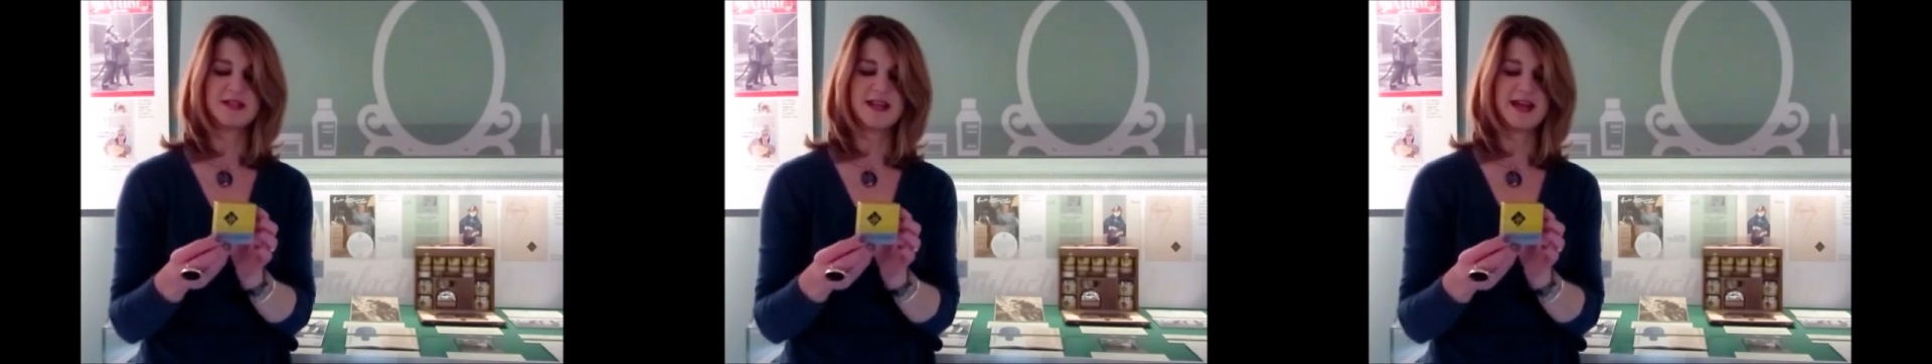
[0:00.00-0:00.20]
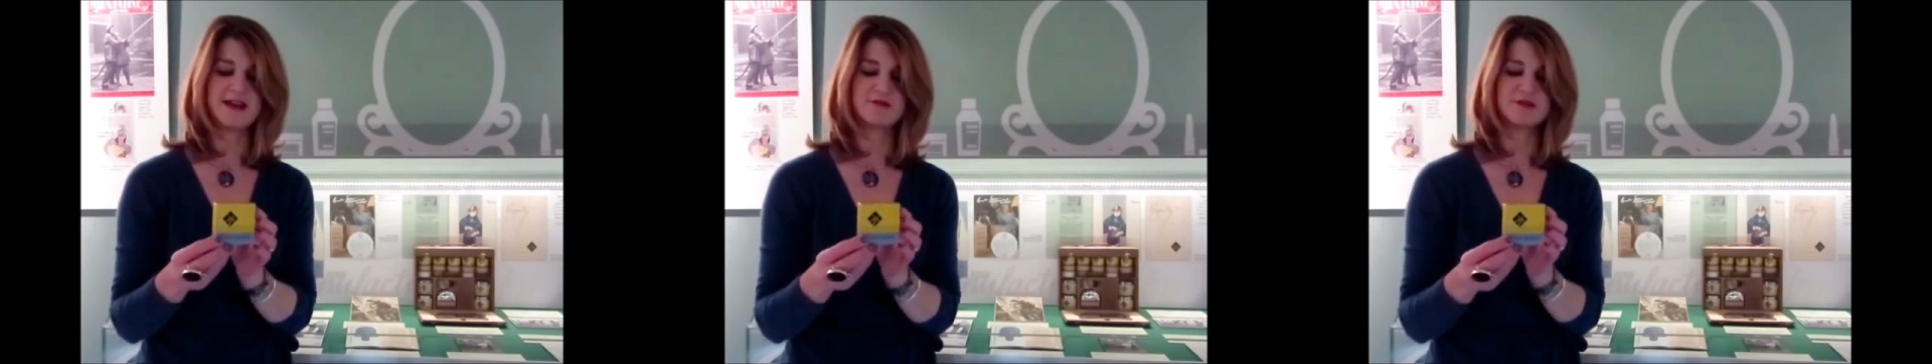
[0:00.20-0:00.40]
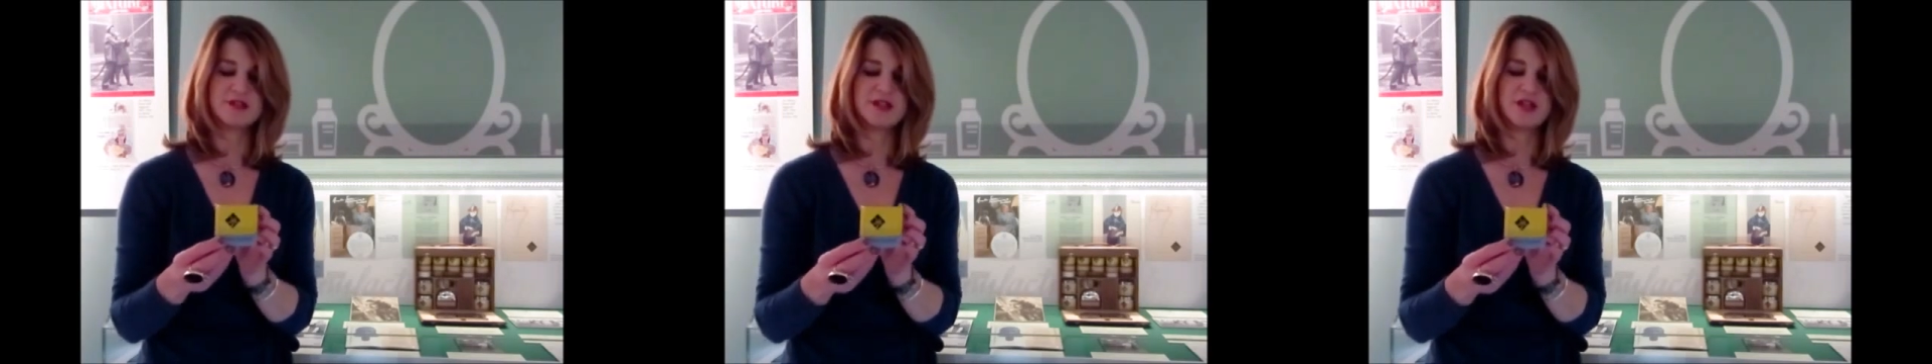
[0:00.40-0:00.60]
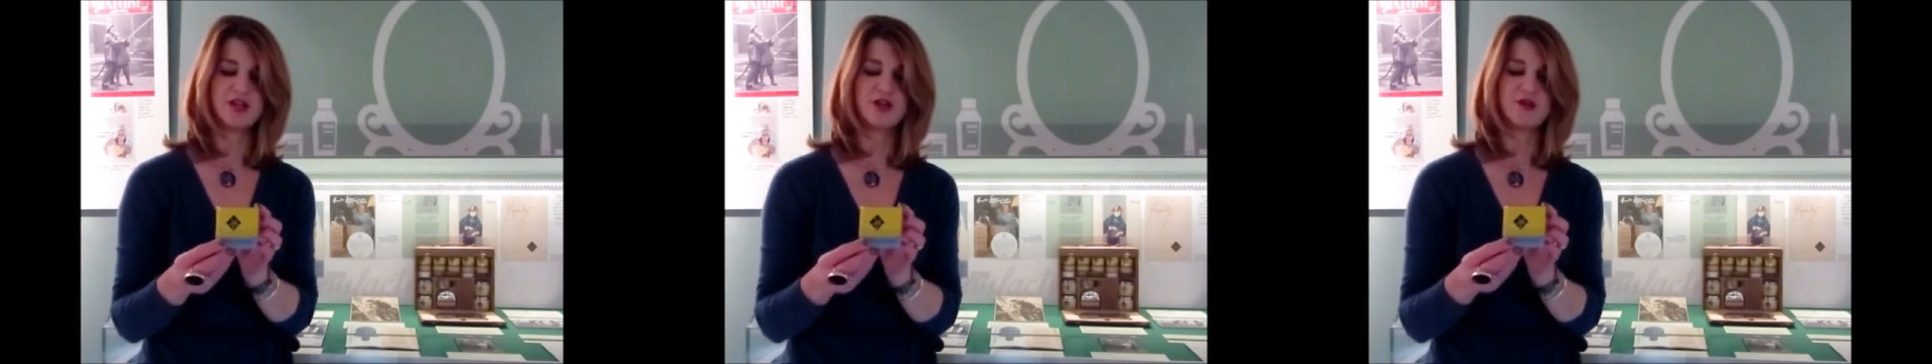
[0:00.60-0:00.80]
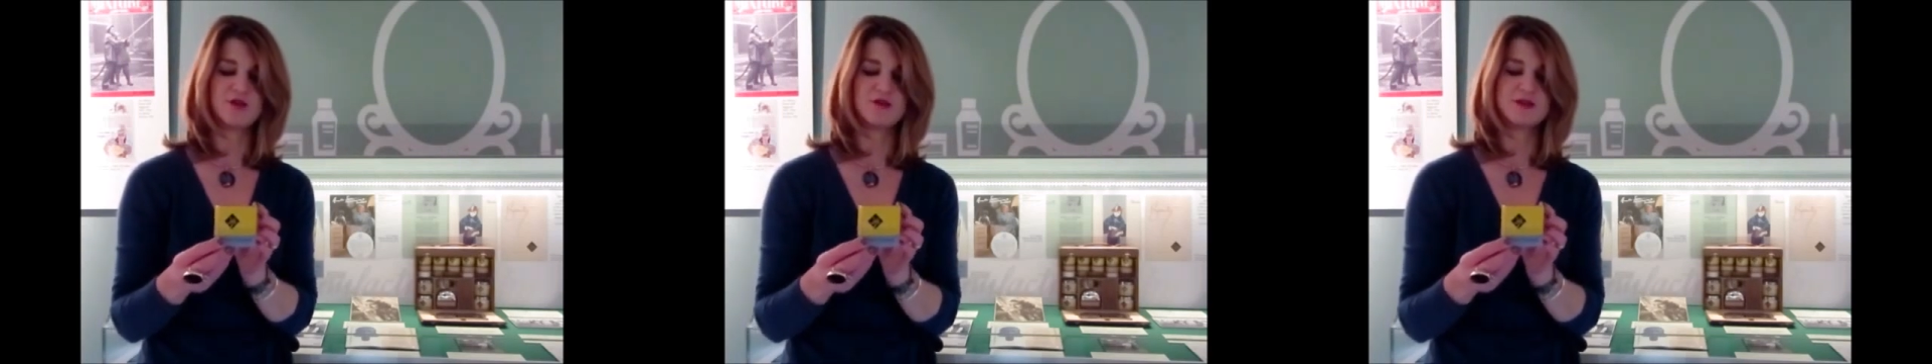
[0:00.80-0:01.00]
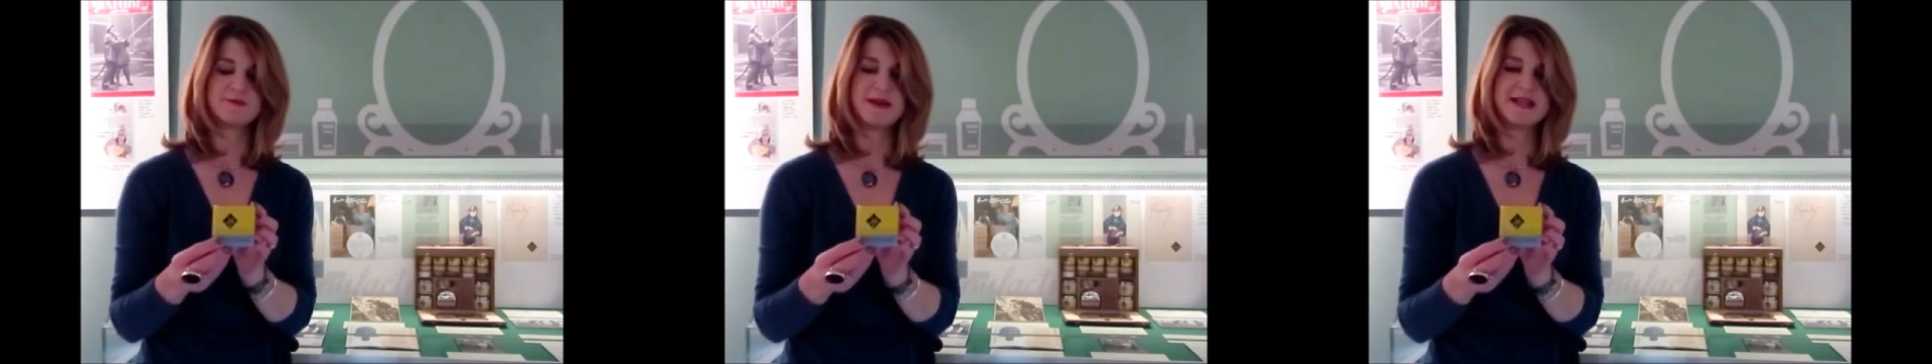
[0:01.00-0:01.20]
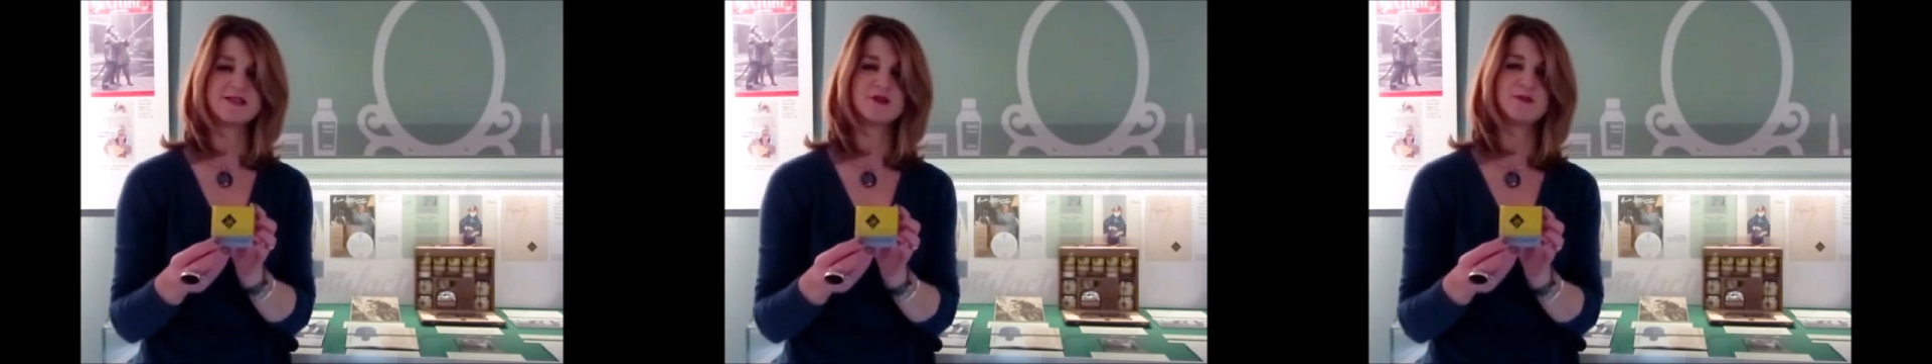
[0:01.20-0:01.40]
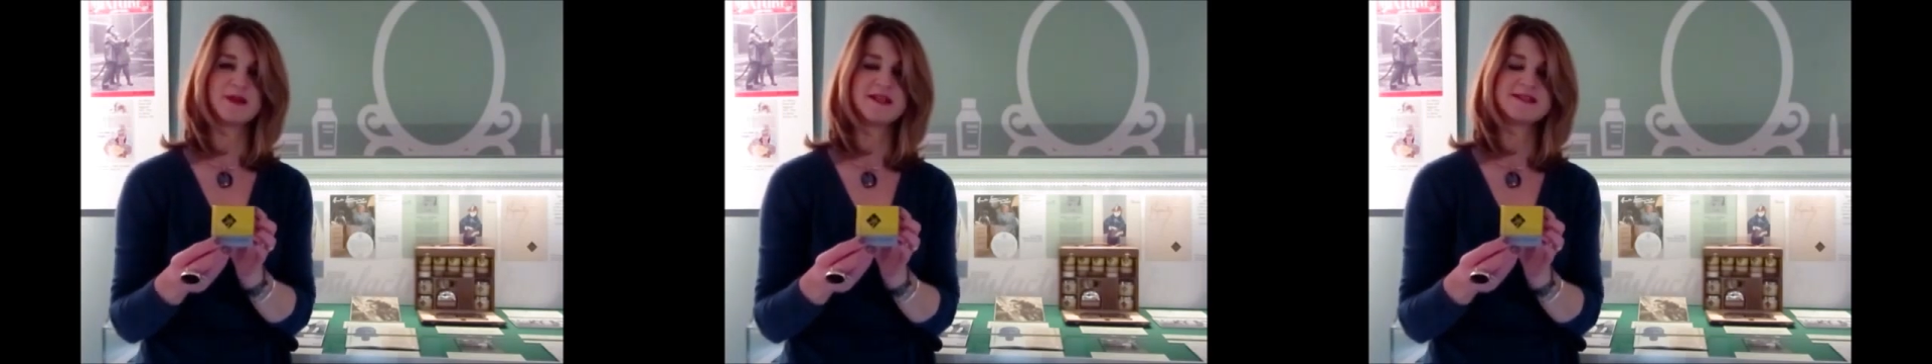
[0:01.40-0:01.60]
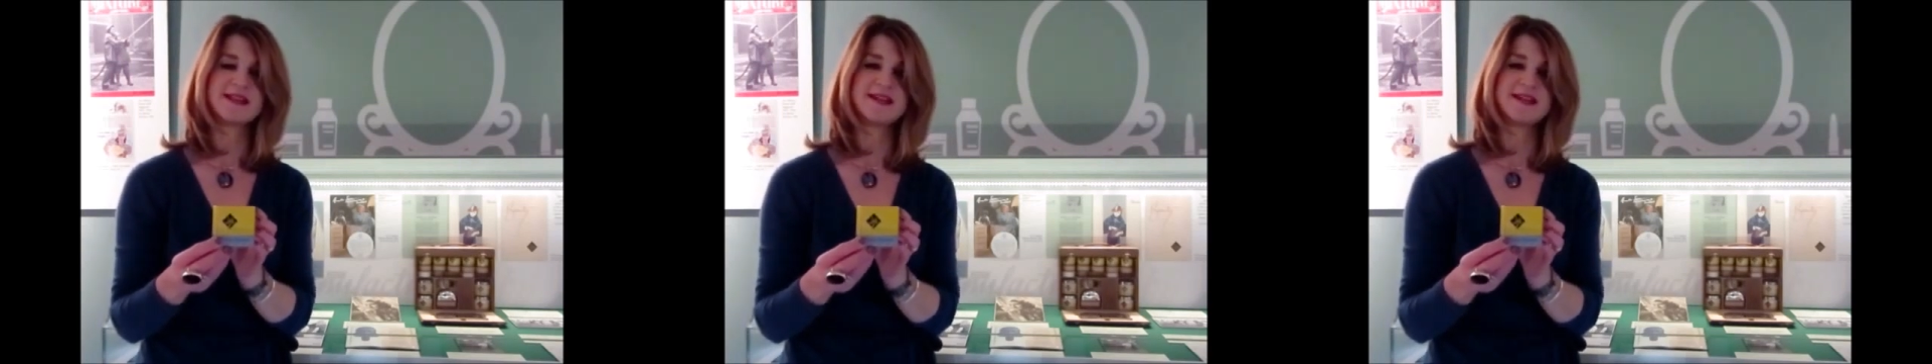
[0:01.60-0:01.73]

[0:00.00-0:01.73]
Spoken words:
allowed to use metal because